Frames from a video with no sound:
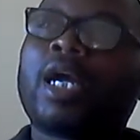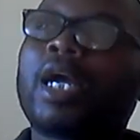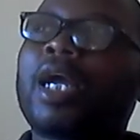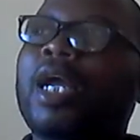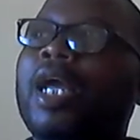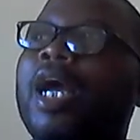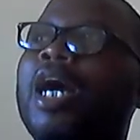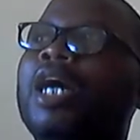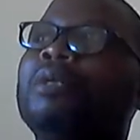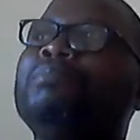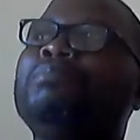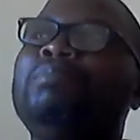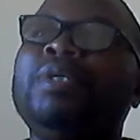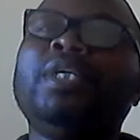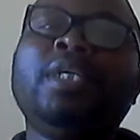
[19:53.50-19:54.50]
can
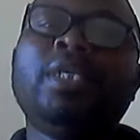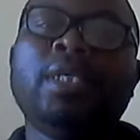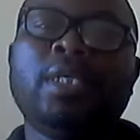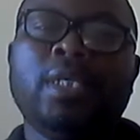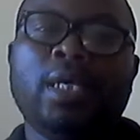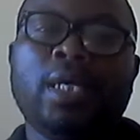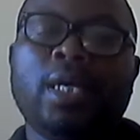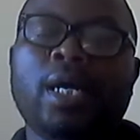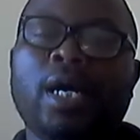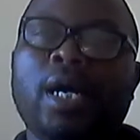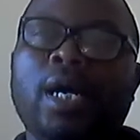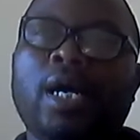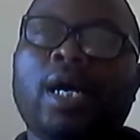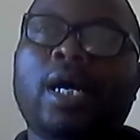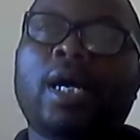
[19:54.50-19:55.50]
be
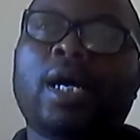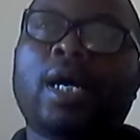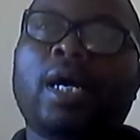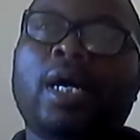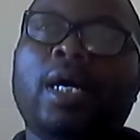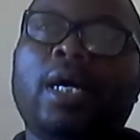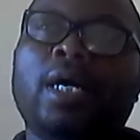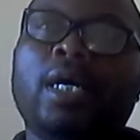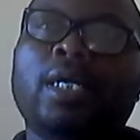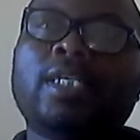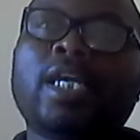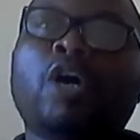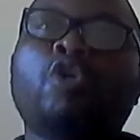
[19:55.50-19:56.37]
there